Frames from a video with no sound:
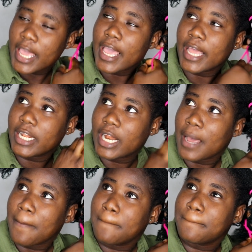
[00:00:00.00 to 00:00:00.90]
ended
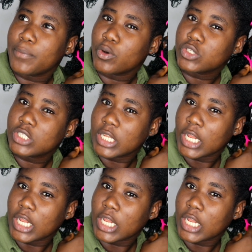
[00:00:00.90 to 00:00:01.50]
up posting